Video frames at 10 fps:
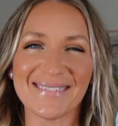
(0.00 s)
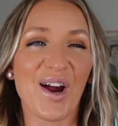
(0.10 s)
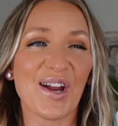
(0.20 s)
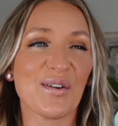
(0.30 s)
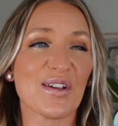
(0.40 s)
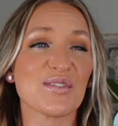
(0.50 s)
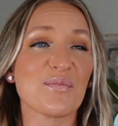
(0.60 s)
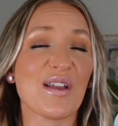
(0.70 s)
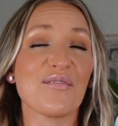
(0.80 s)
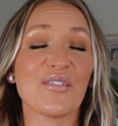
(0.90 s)
All right, you guys, so
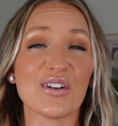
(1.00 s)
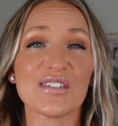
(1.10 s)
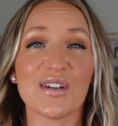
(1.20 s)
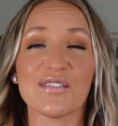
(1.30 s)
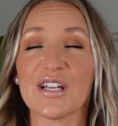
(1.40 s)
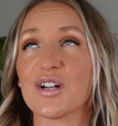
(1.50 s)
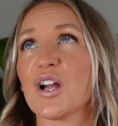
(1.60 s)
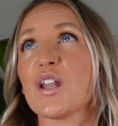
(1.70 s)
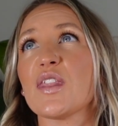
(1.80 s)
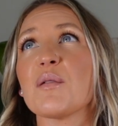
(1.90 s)
my first self-tanner
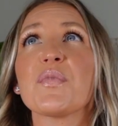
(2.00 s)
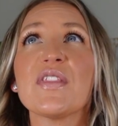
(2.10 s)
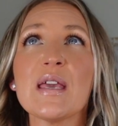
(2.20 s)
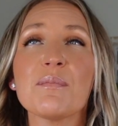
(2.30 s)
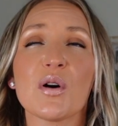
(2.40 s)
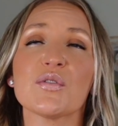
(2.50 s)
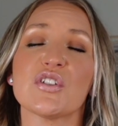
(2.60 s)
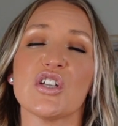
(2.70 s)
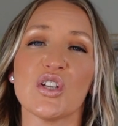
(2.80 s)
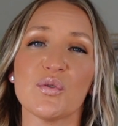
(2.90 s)
and the
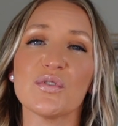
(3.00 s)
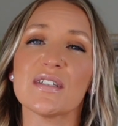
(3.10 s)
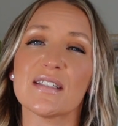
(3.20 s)
most used